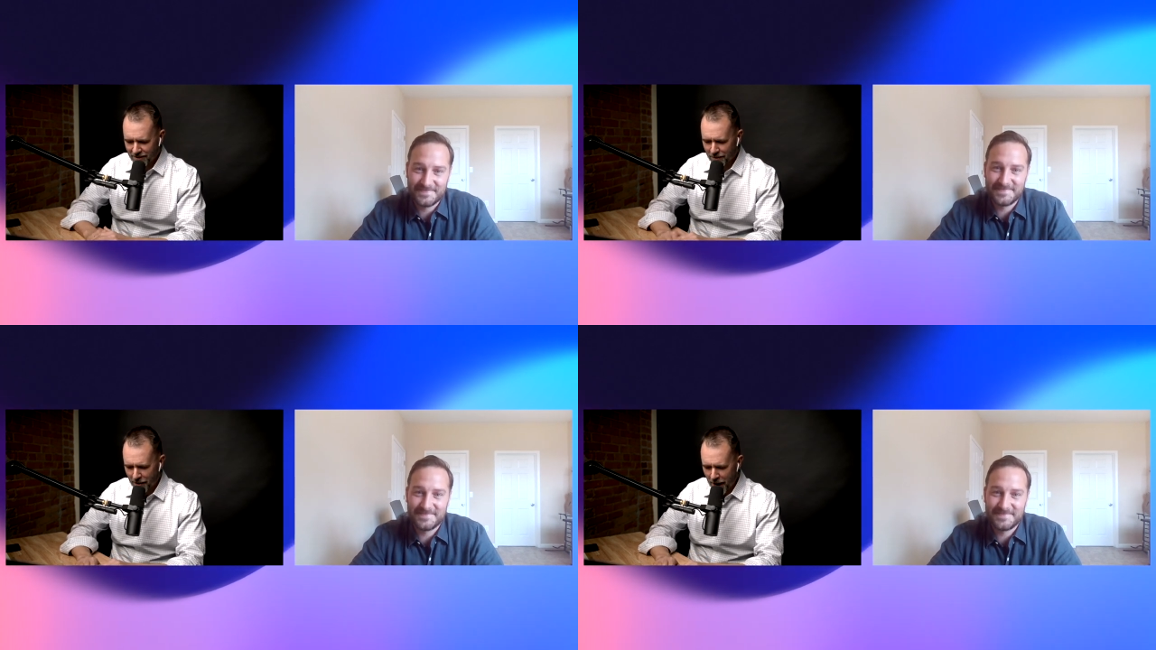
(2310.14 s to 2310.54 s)

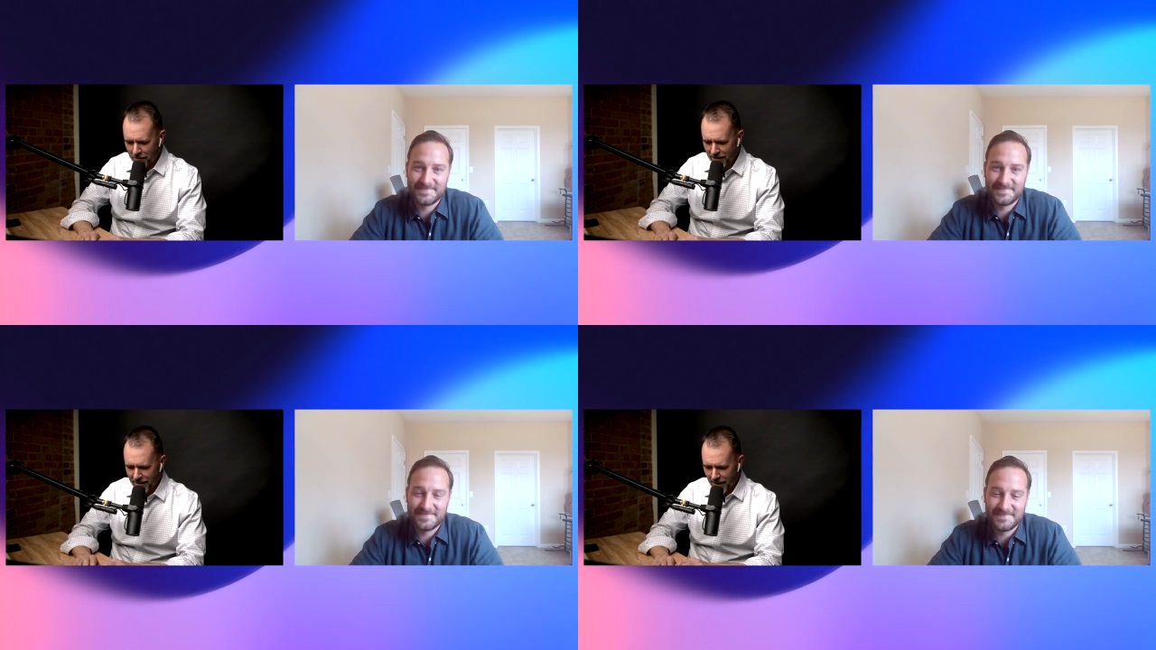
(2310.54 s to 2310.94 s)

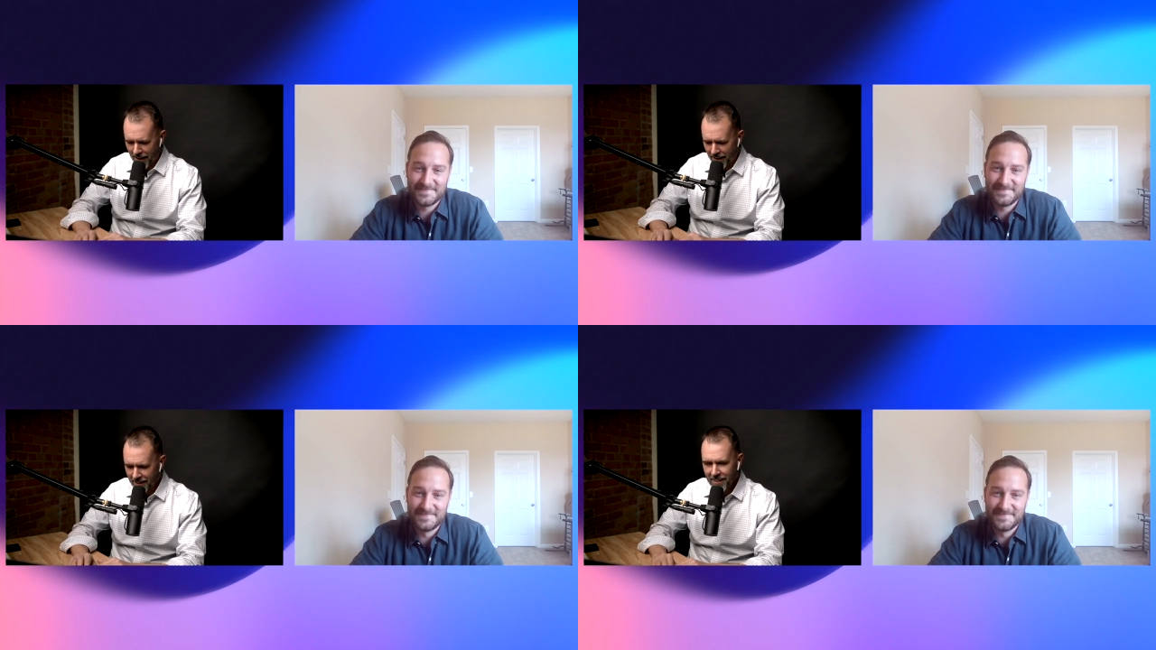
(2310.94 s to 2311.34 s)
Speaker 1: crap. This
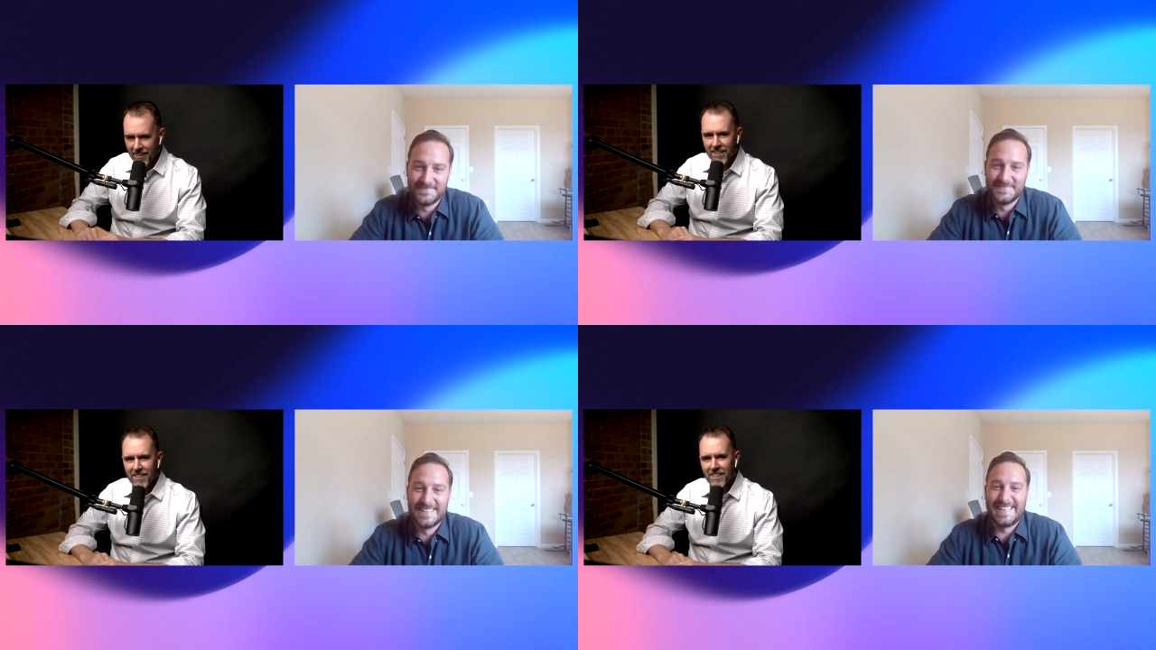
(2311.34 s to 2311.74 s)
guy,
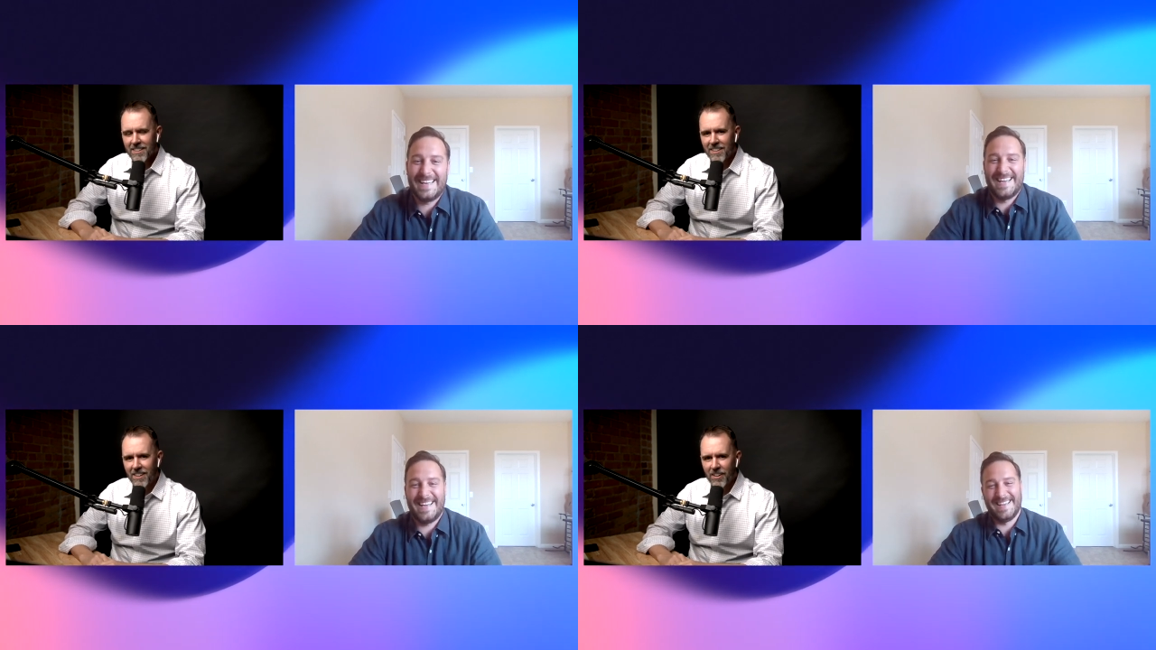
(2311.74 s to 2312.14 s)

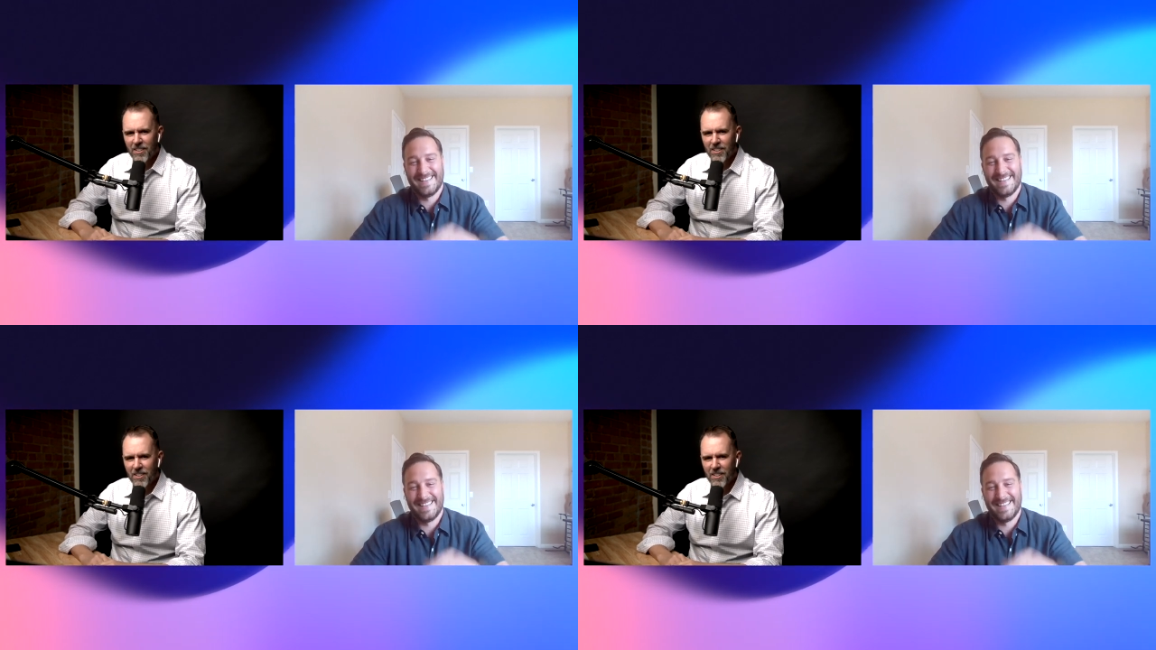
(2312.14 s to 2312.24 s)
you know,